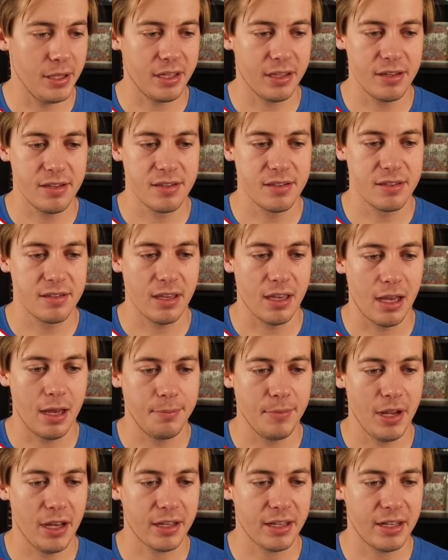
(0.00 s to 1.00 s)
Because
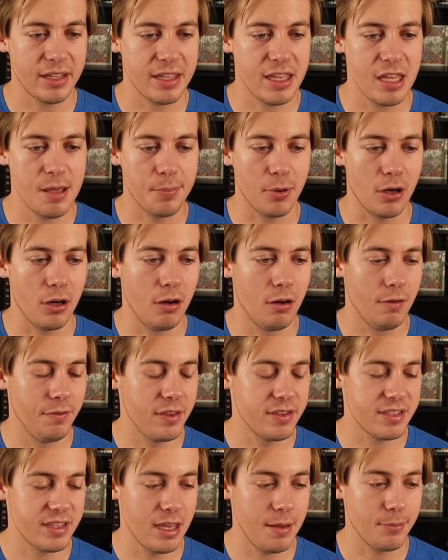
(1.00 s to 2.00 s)
I'm not going to keep all
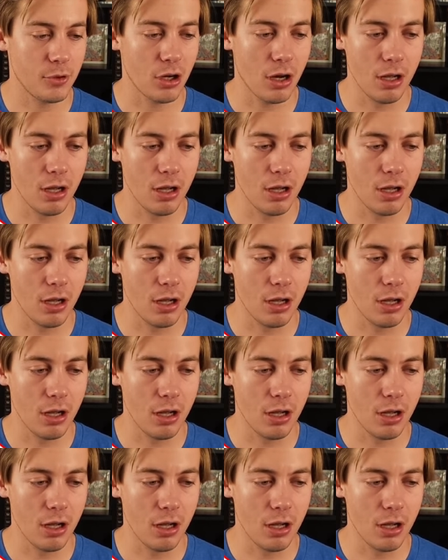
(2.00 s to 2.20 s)
the same